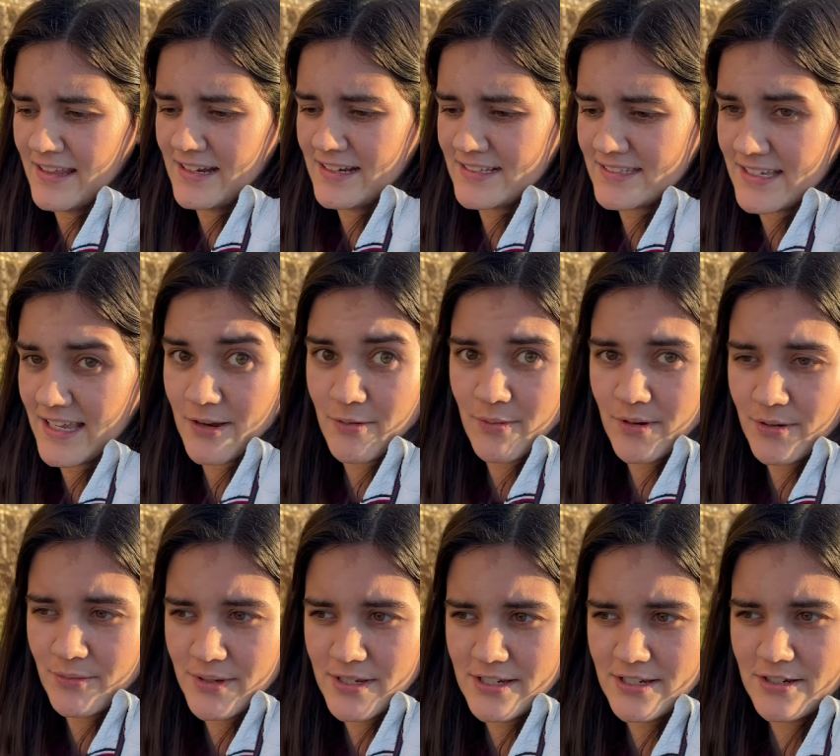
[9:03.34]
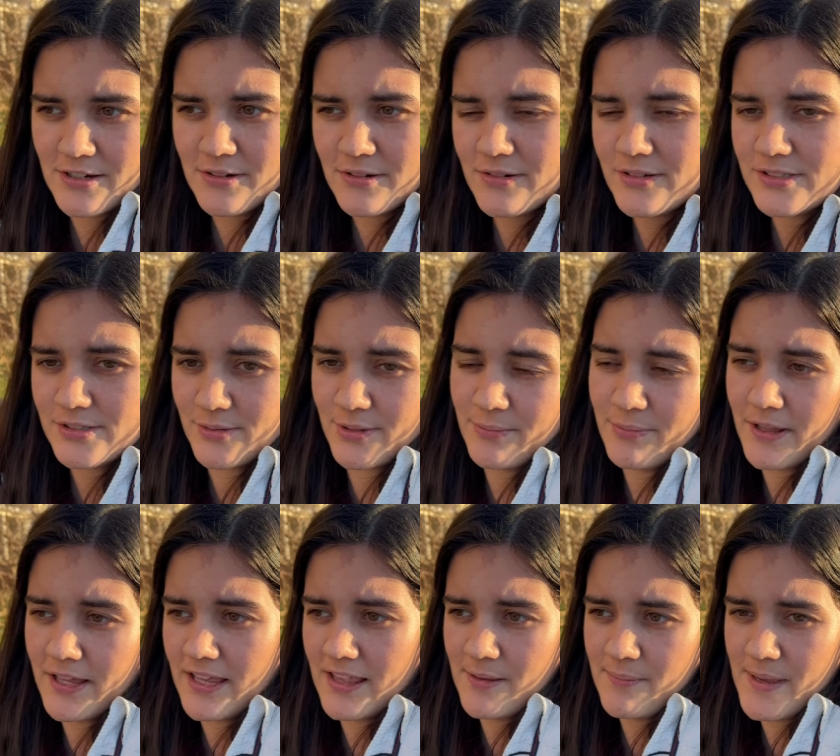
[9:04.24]
then it's like what do we do? So we
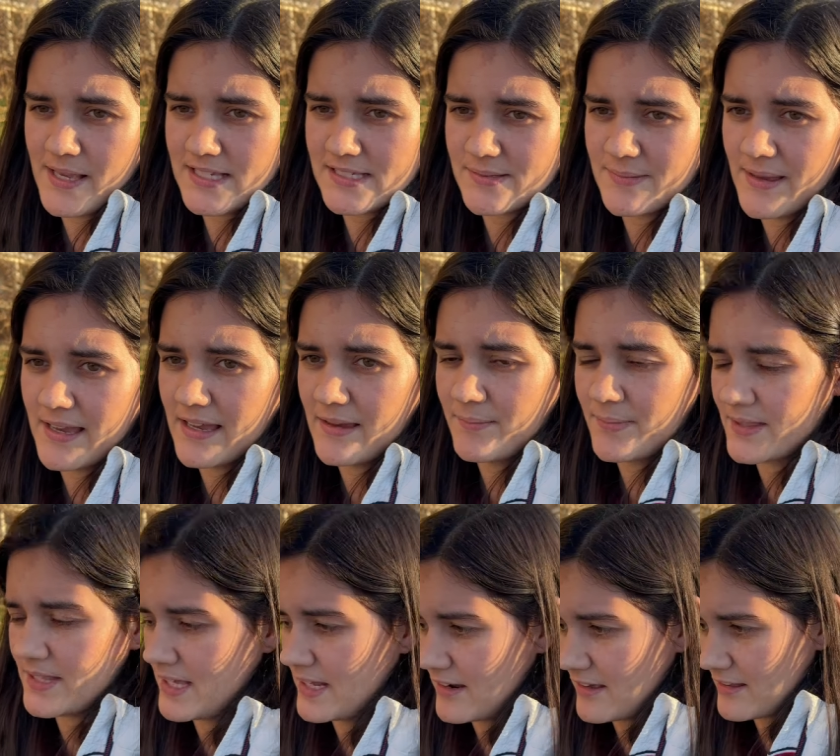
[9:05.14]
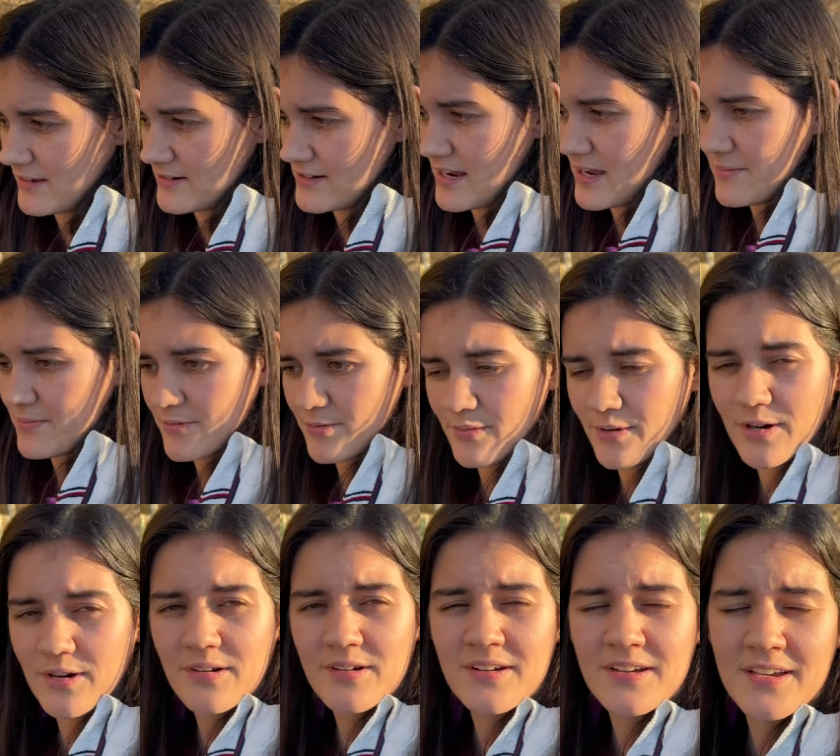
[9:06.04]
play in the basement, but then other times
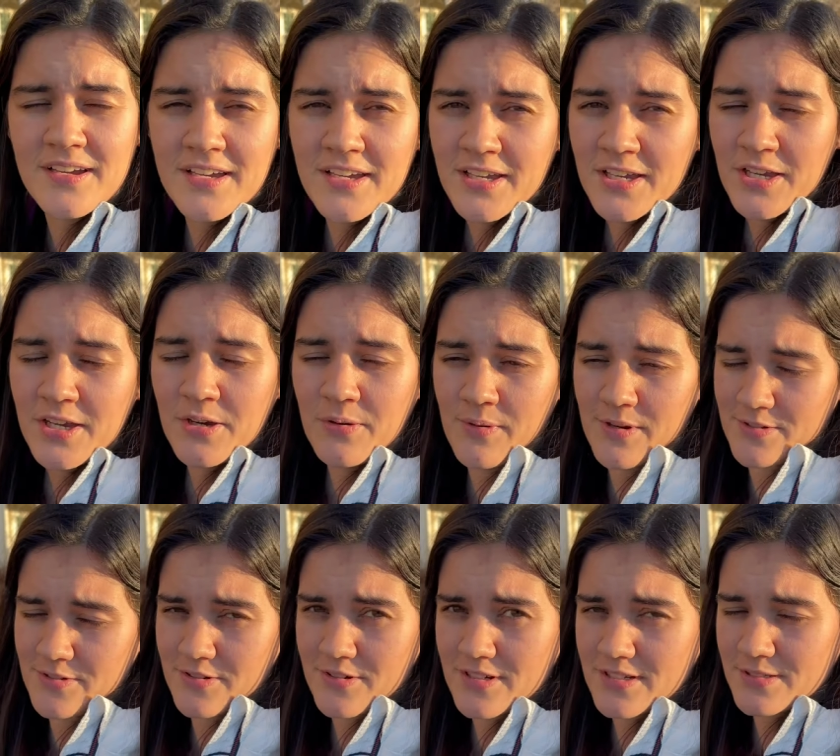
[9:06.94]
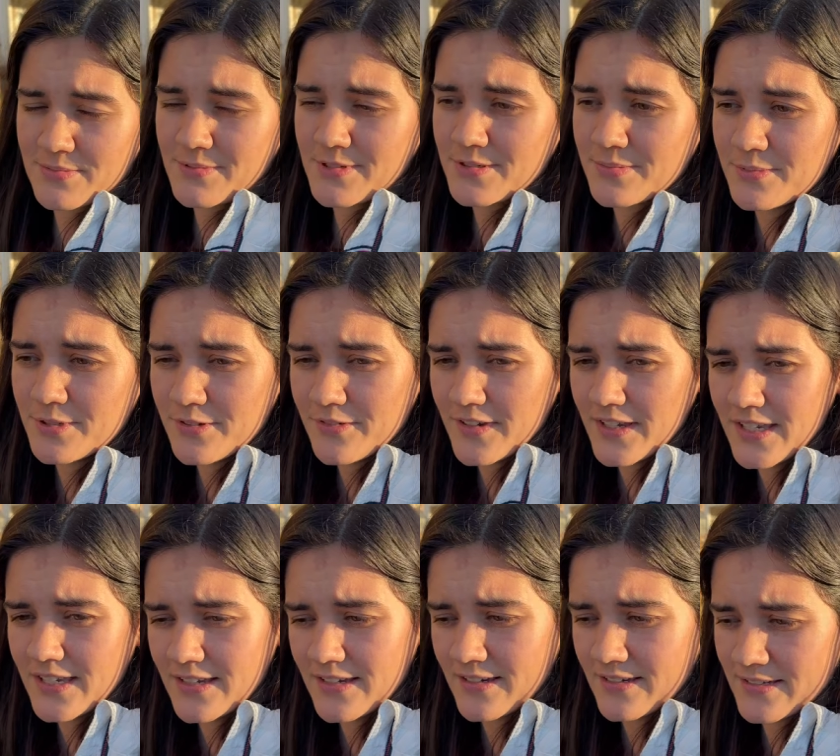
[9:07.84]
we'll watch a Christmas
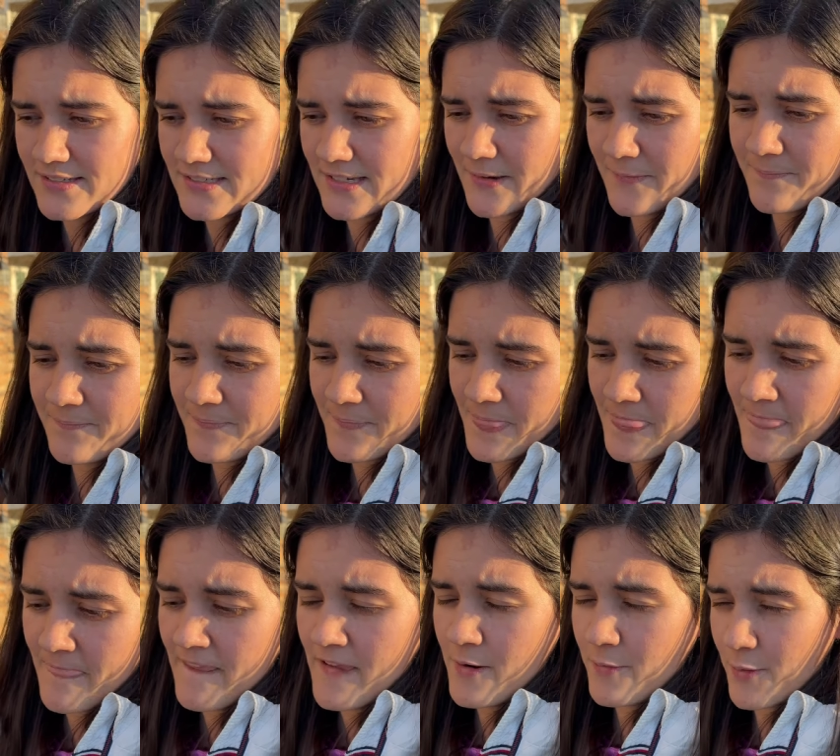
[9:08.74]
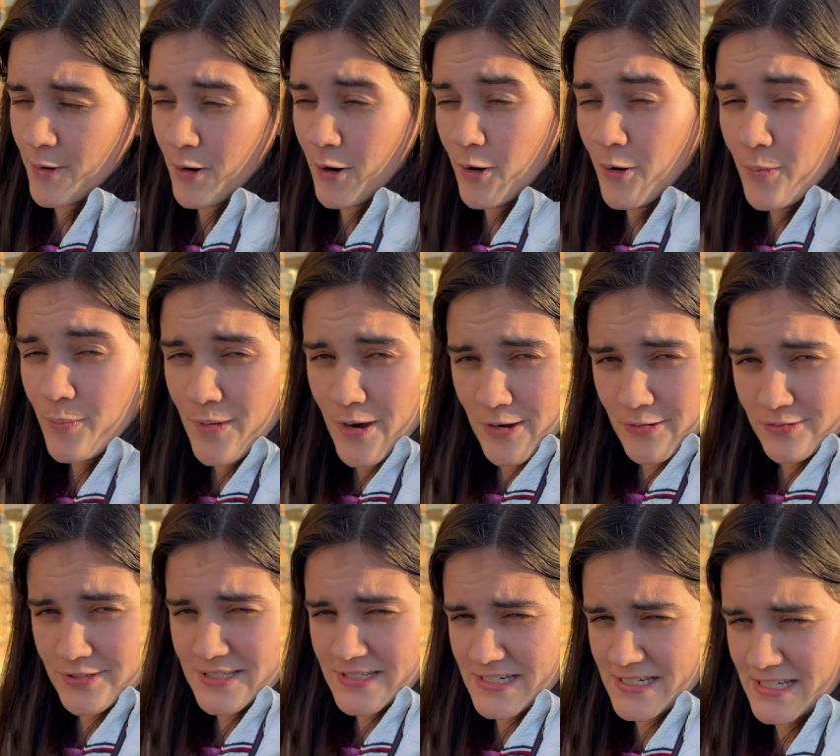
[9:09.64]
movie. So we're
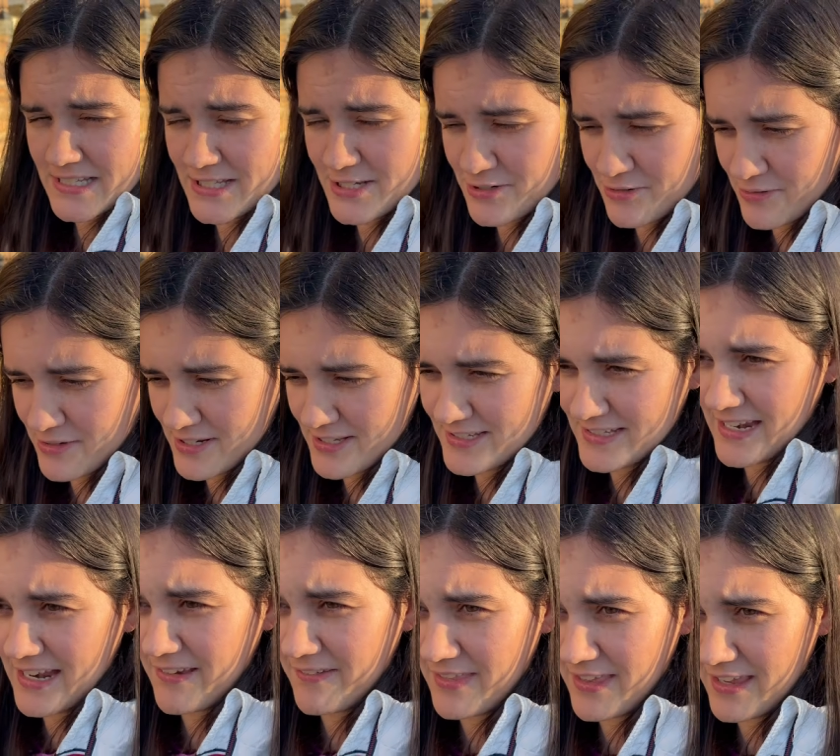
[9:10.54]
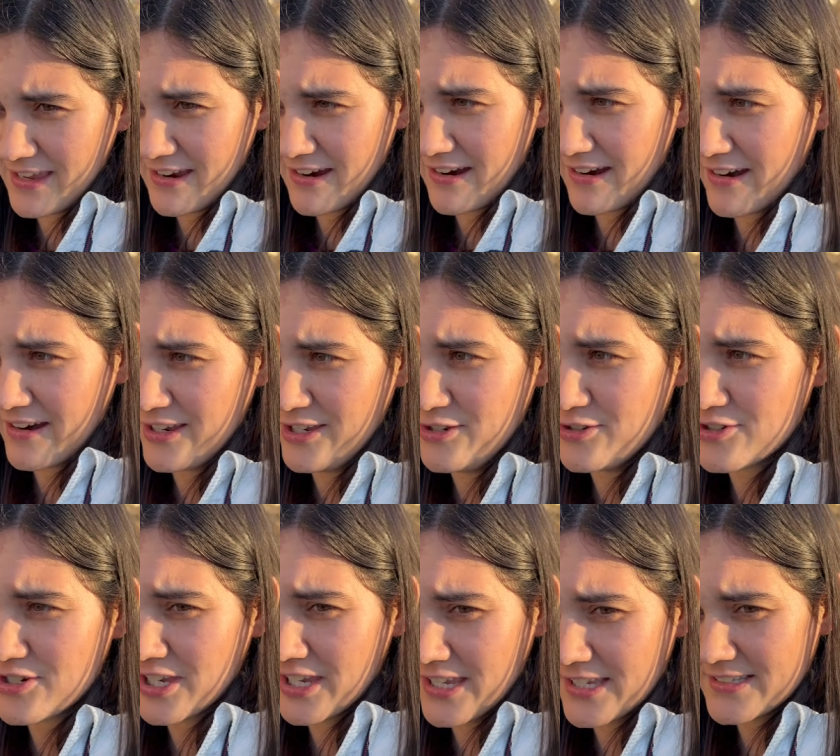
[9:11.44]
almost to the shortest day of the year.
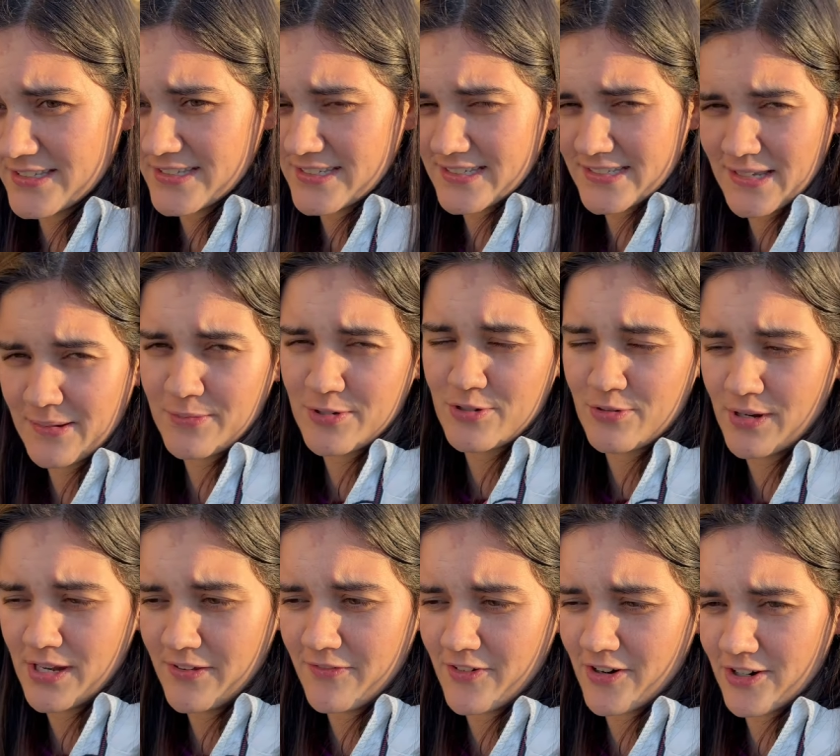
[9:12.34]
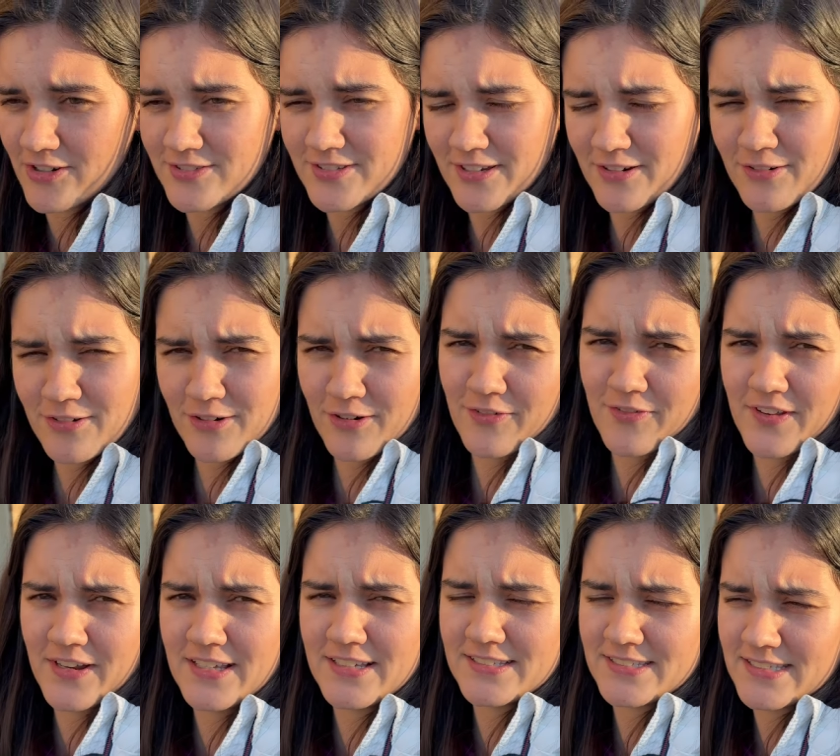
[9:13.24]
Usually it's December 21st. I don't know if
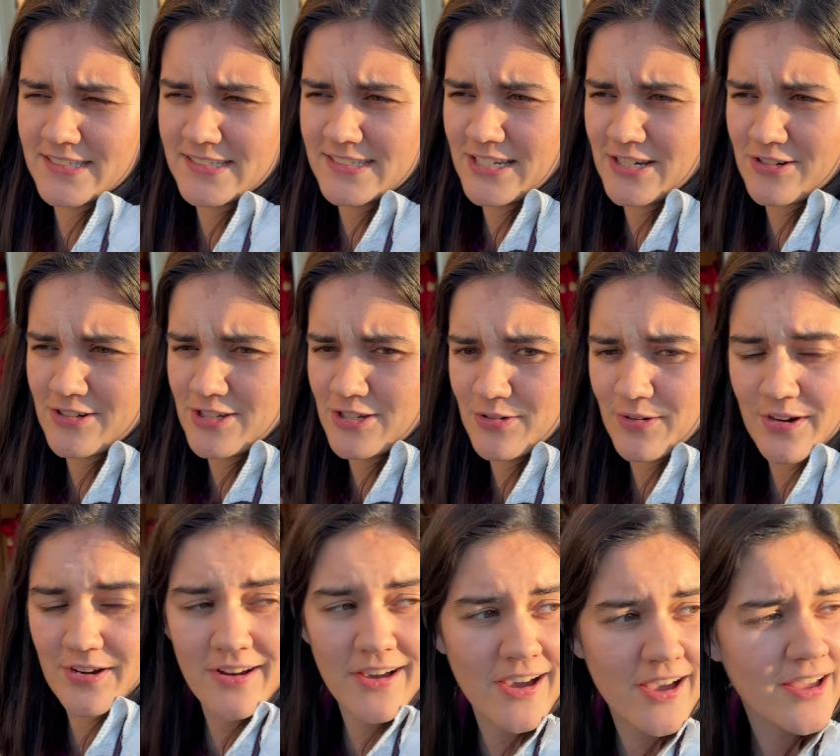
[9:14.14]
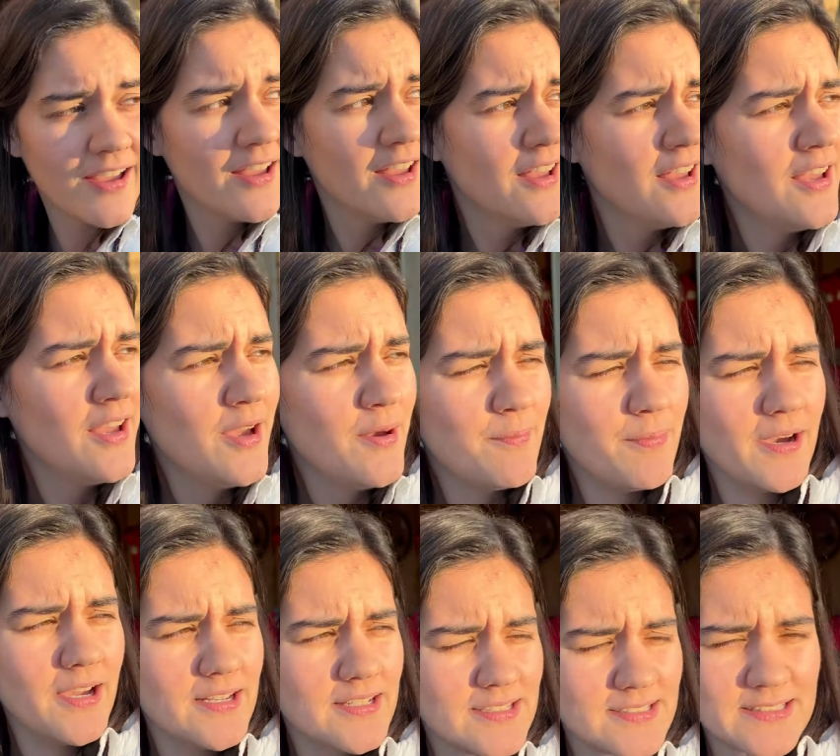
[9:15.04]
it is this year too or not,
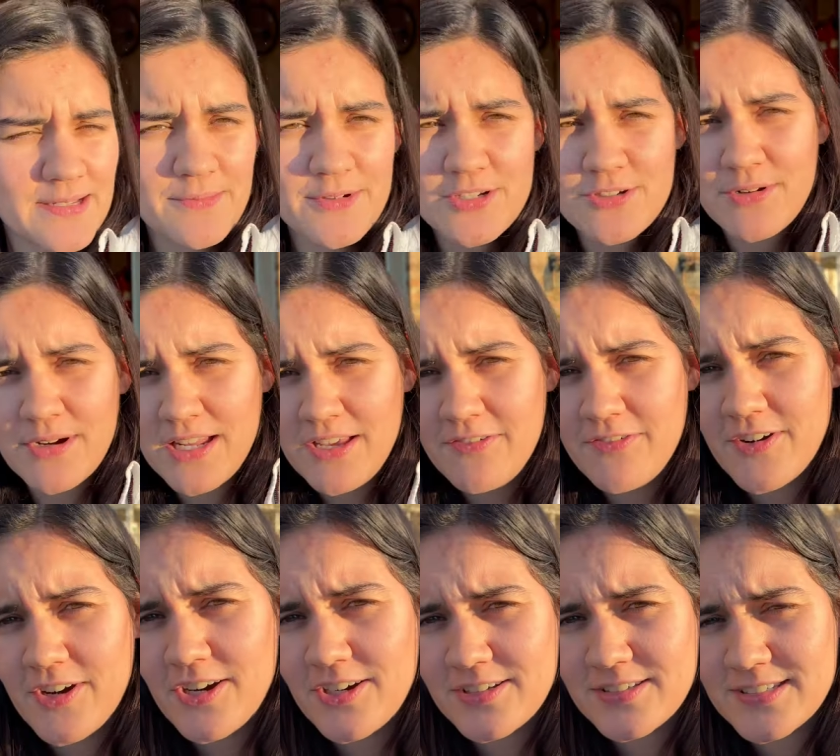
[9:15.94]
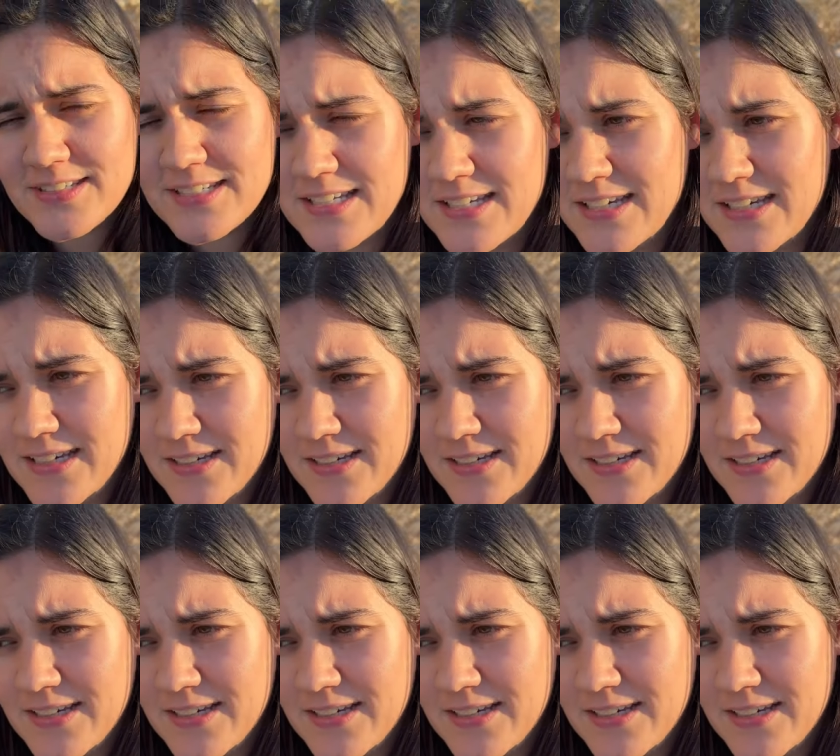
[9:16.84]
but December 21st